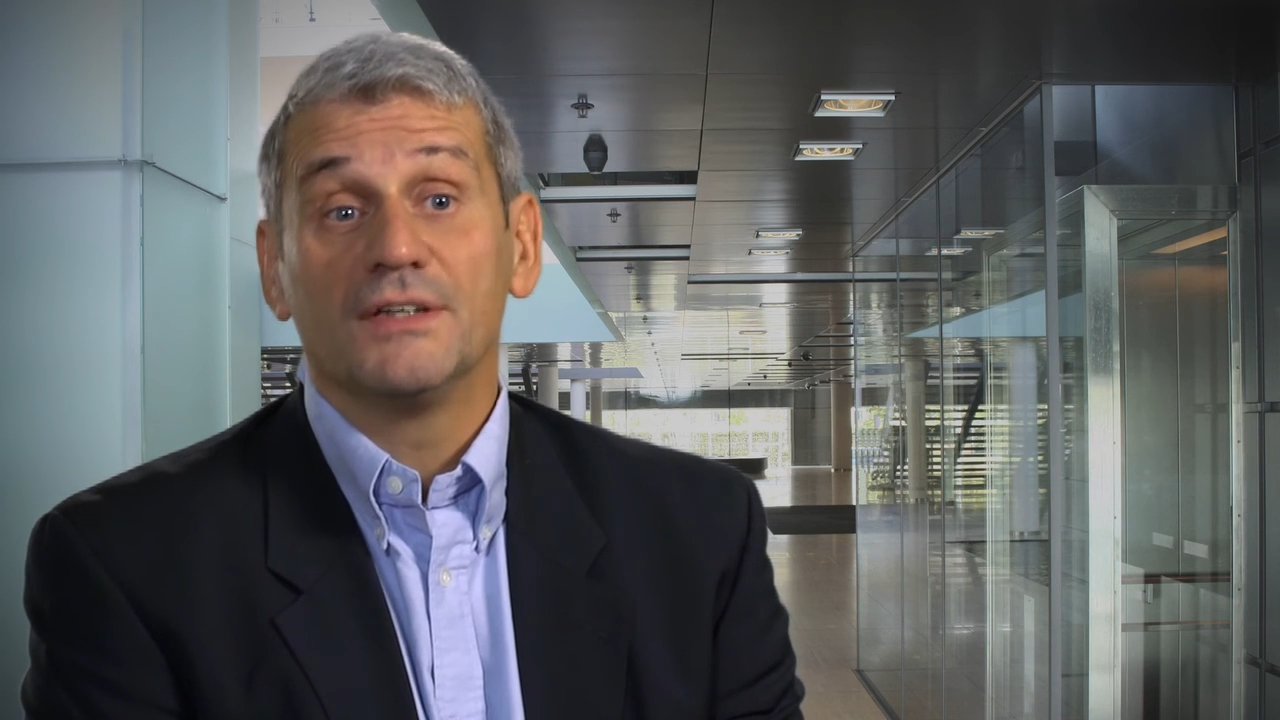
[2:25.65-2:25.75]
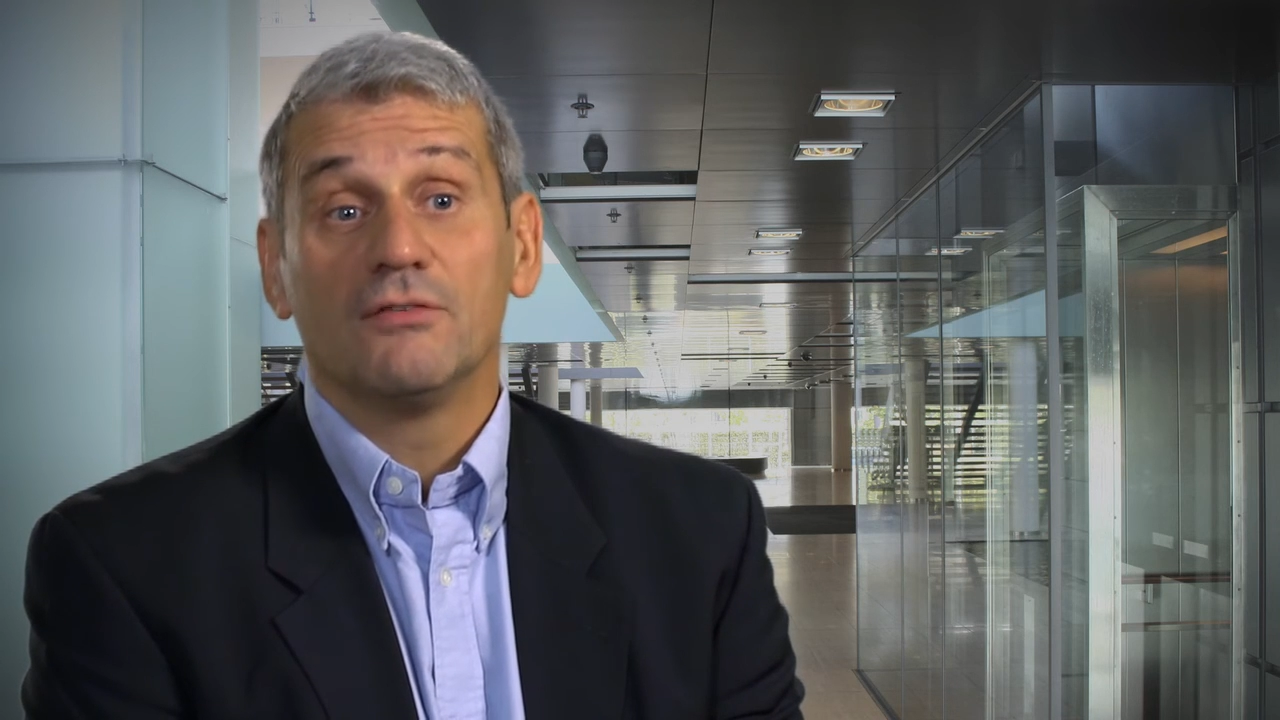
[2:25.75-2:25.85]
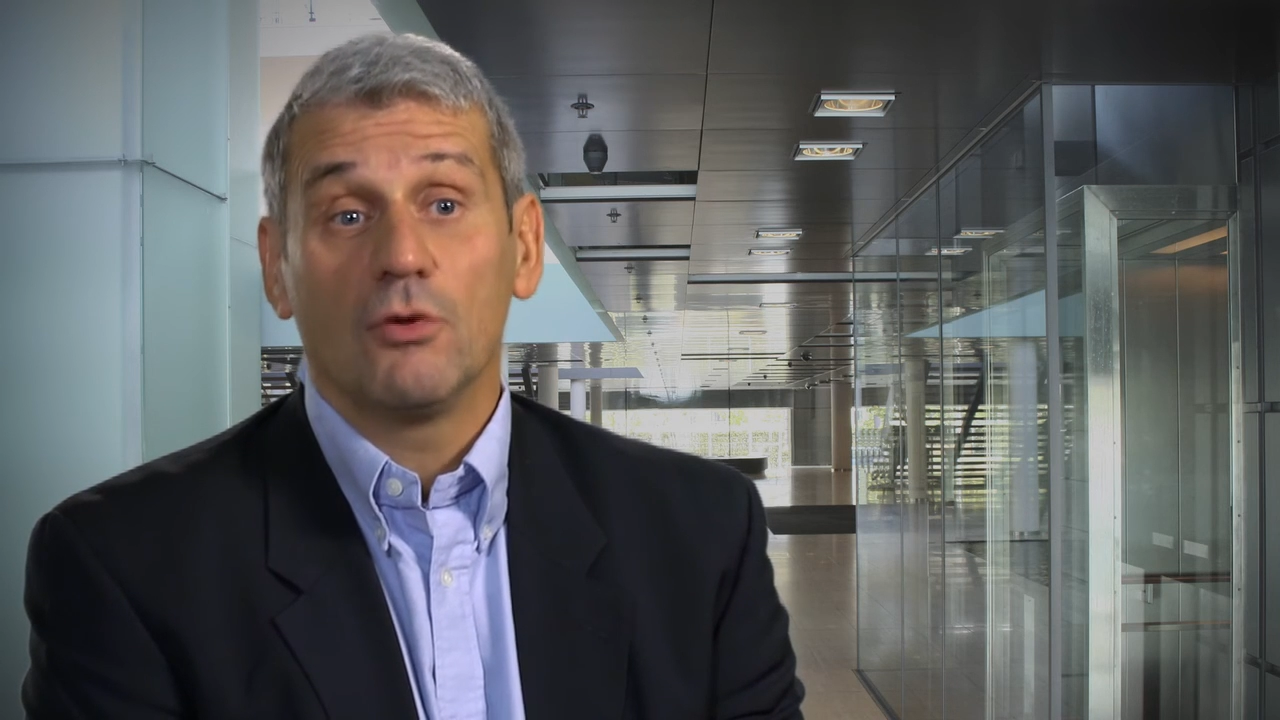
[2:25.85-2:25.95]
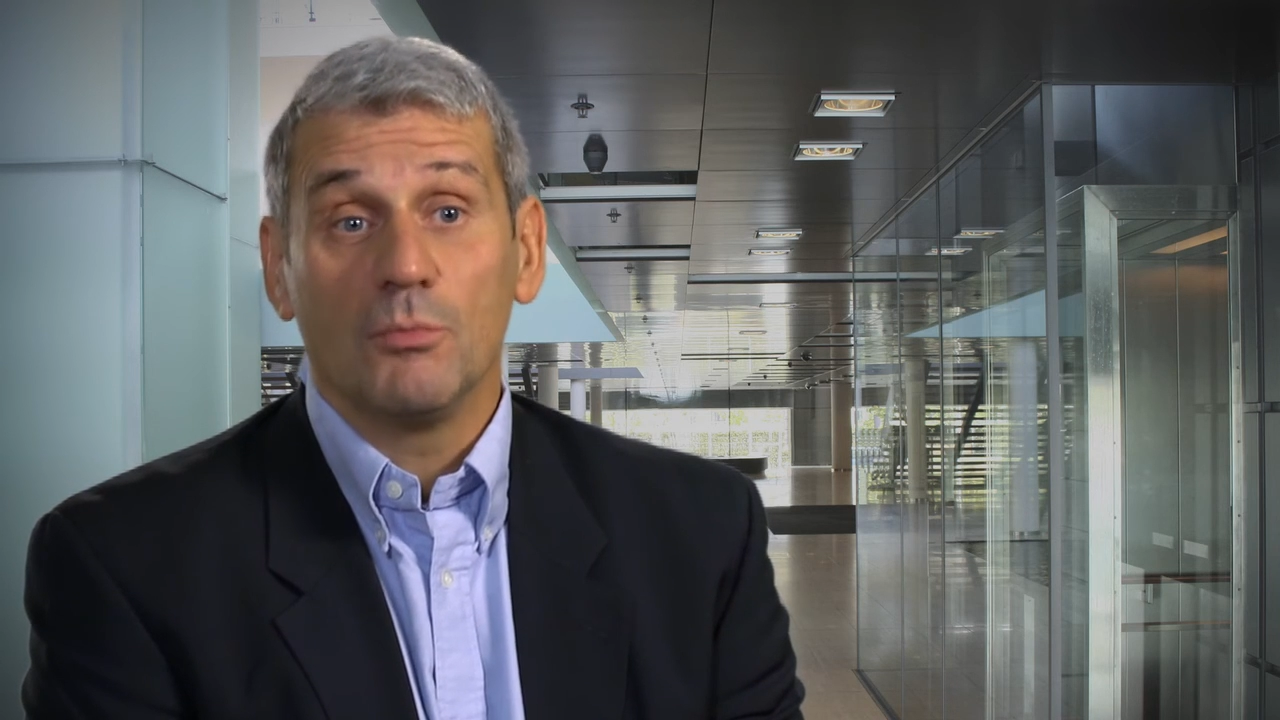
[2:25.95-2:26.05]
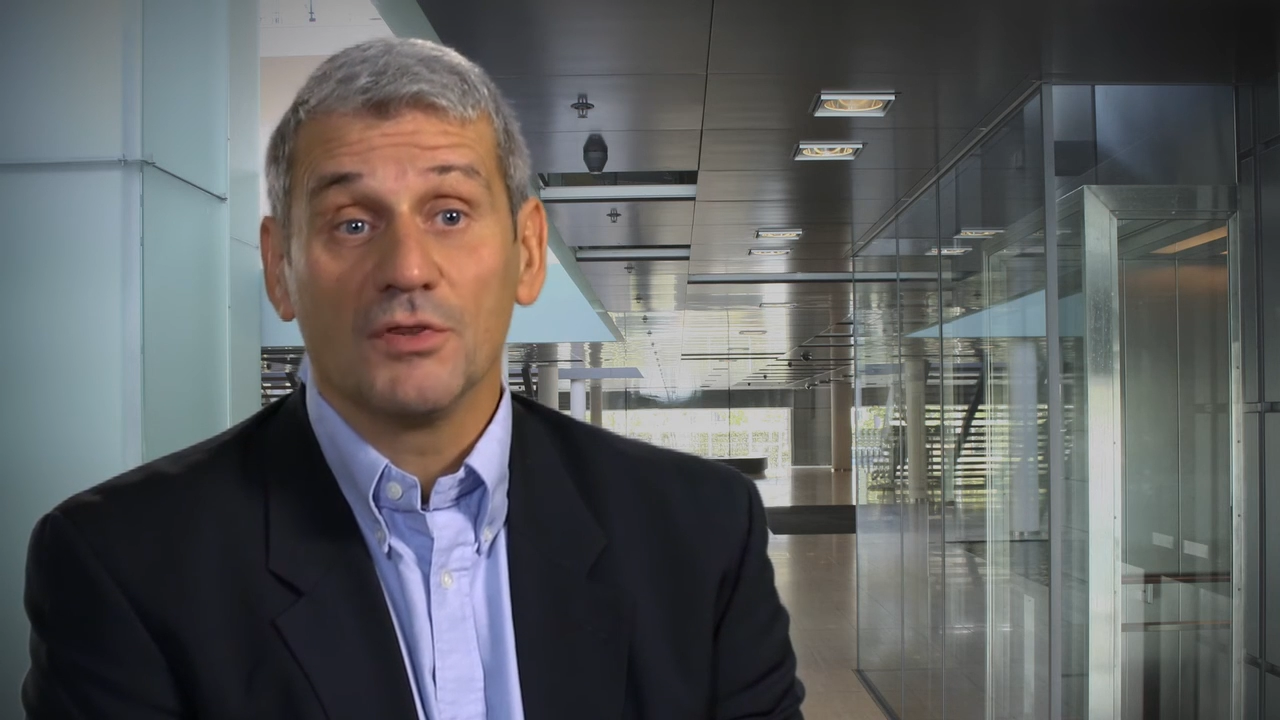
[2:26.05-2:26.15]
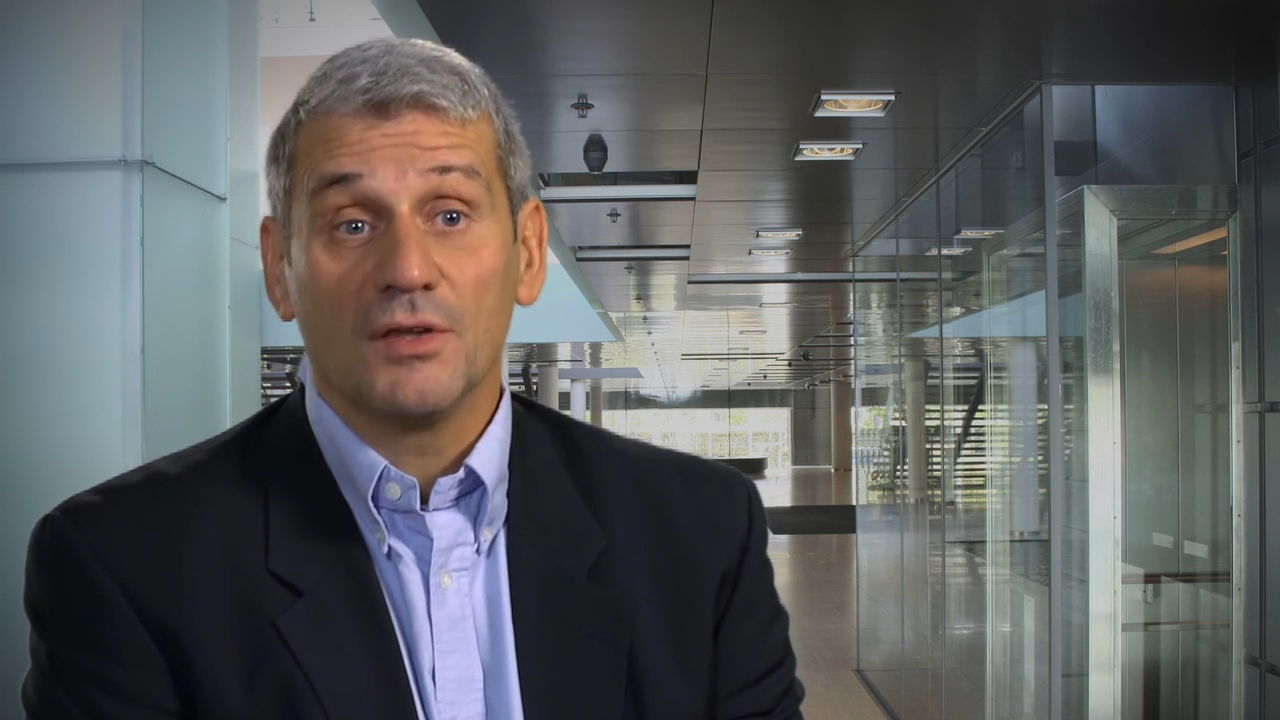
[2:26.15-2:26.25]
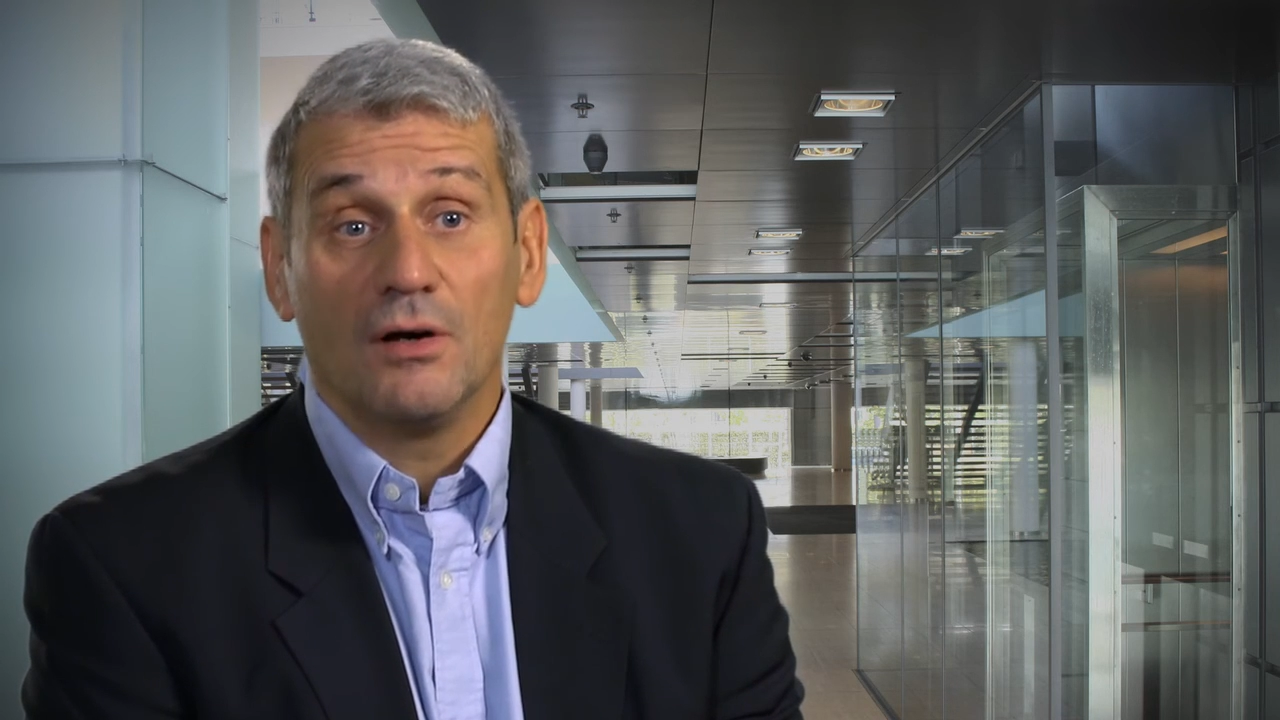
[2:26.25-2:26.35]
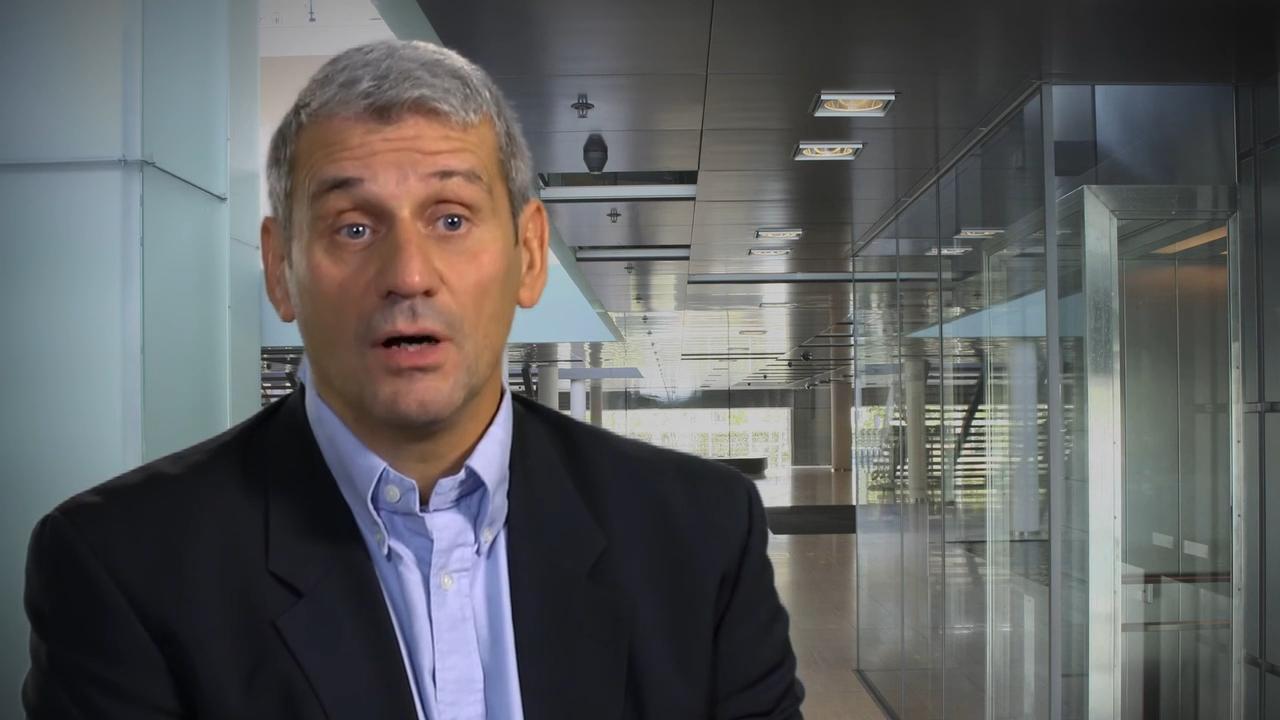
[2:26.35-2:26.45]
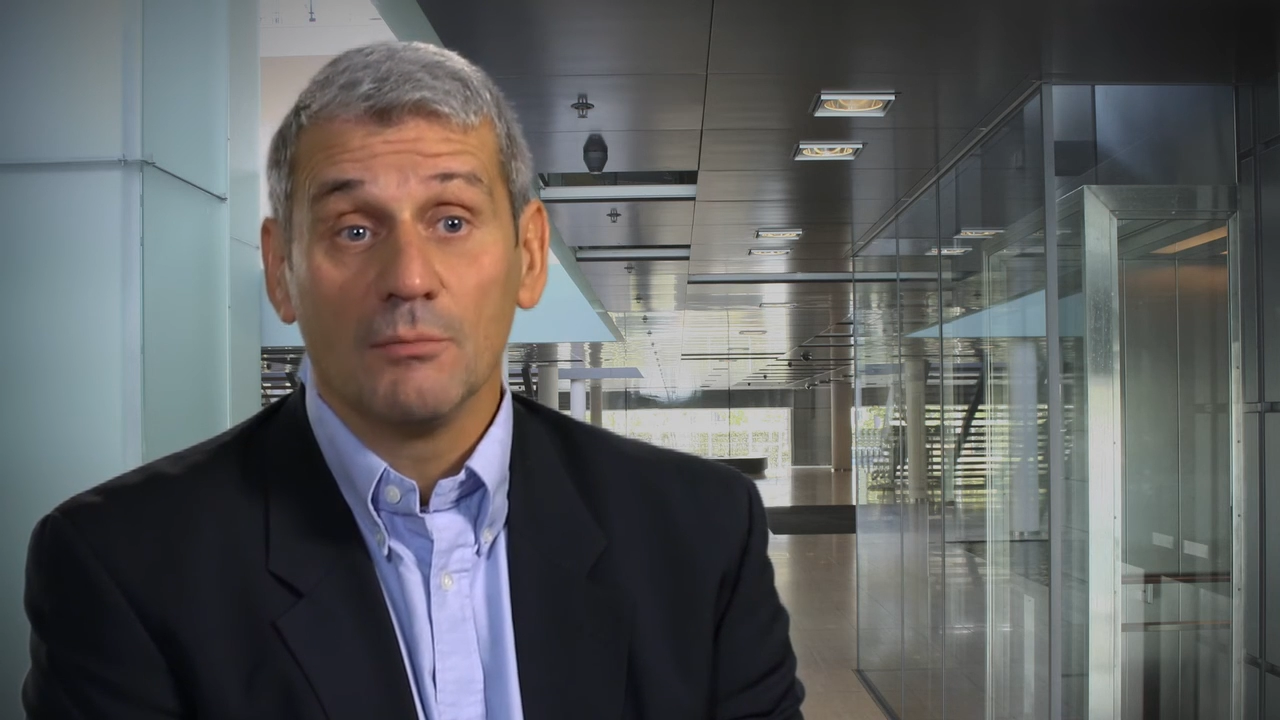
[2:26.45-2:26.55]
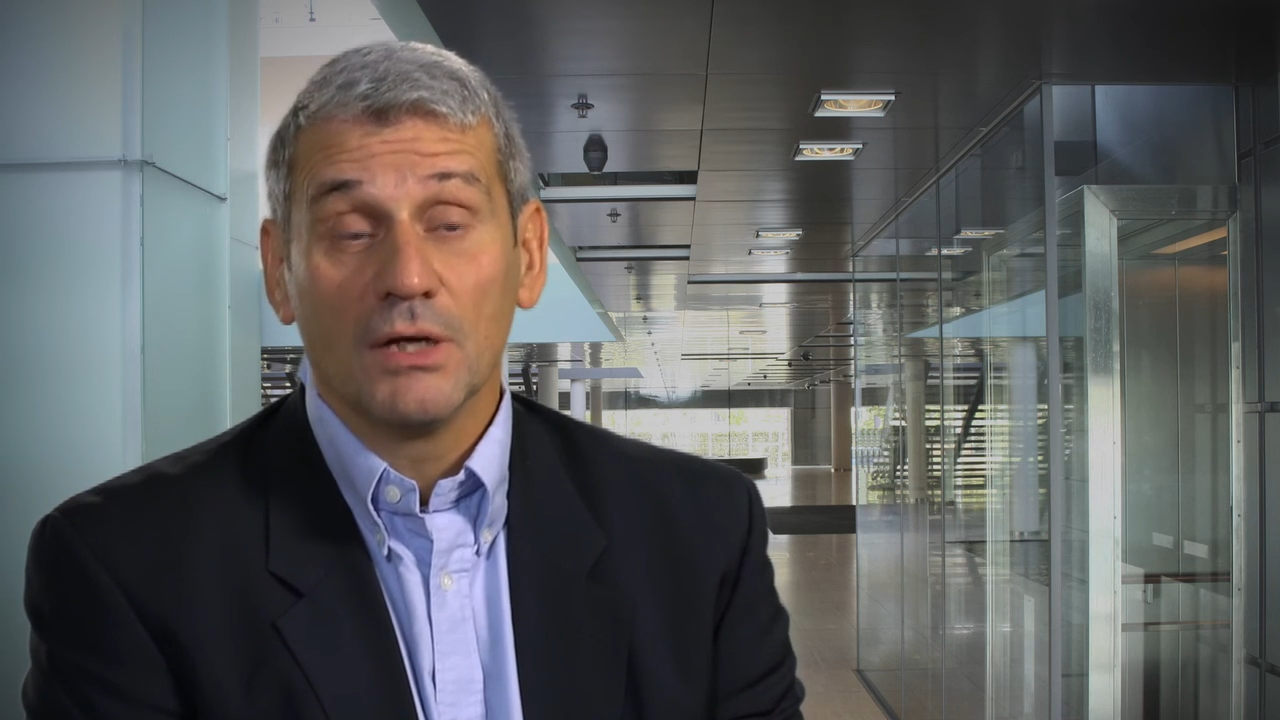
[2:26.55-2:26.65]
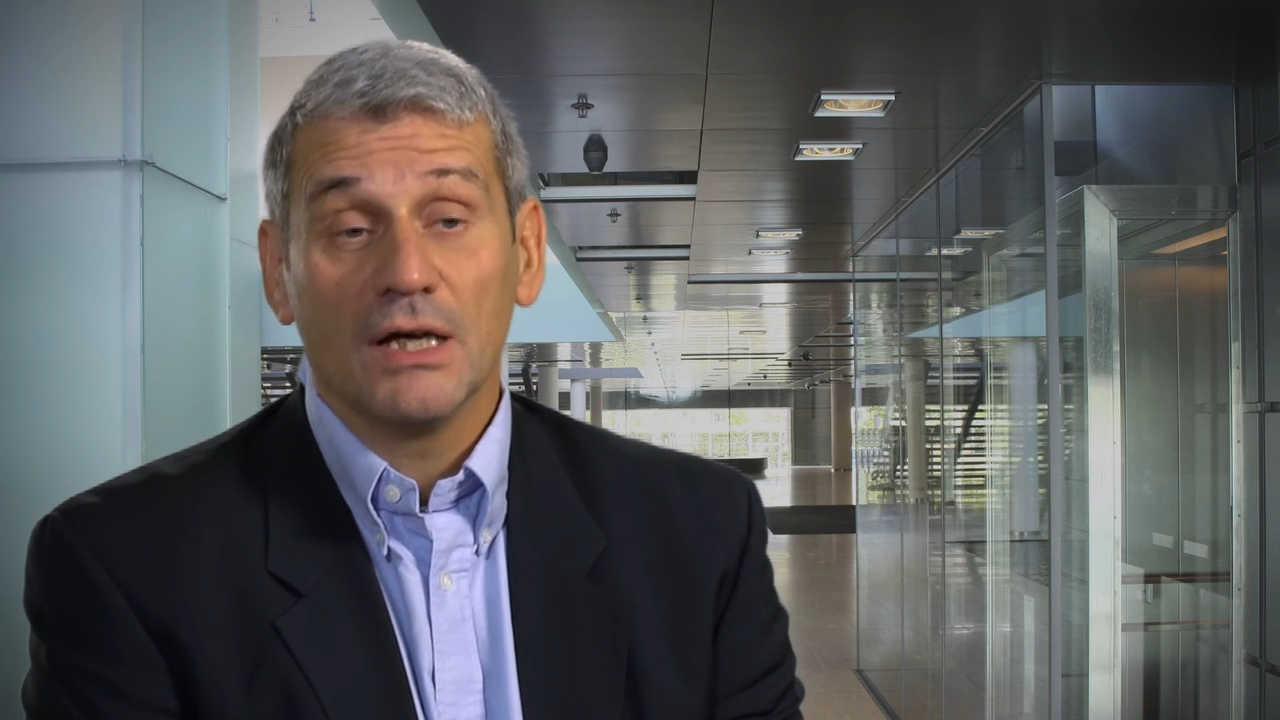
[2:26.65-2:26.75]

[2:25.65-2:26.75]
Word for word: development time